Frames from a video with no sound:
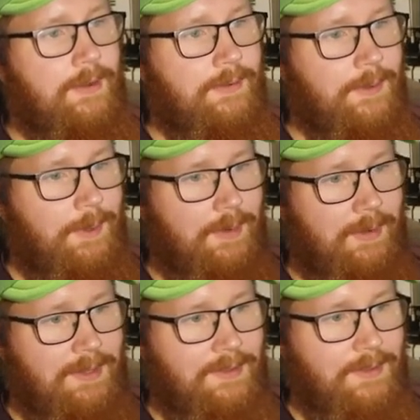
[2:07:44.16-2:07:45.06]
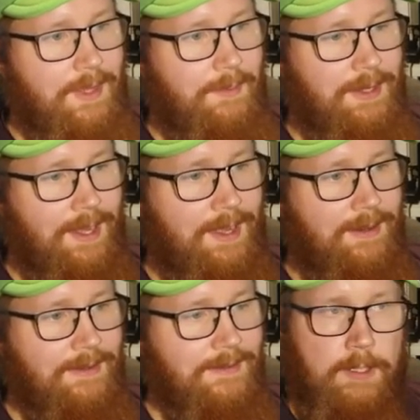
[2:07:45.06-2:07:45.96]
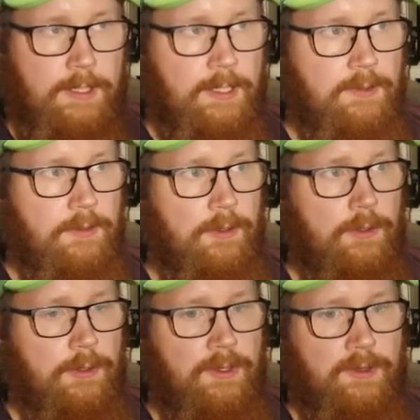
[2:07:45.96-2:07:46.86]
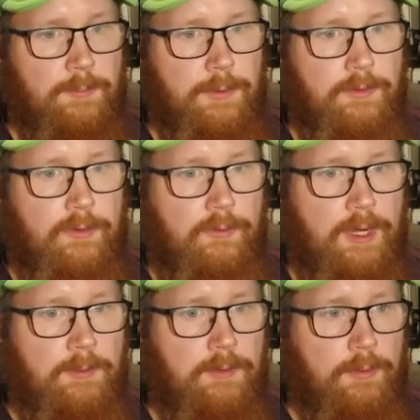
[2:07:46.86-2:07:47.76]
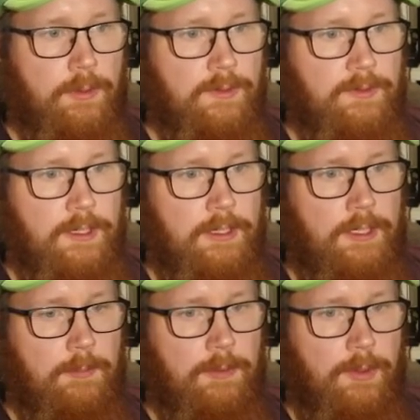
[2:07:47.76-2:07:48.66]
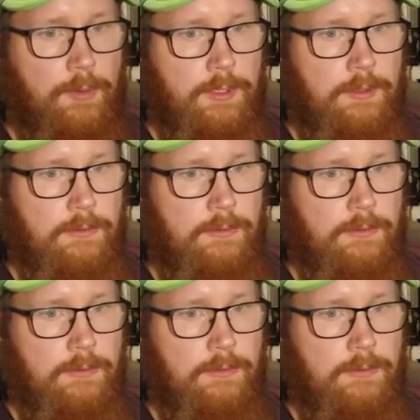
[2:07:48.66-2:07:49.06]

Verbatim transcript: oh, we, we rescued them again. I guess you are you not supposed to grab the royal seed and keep going?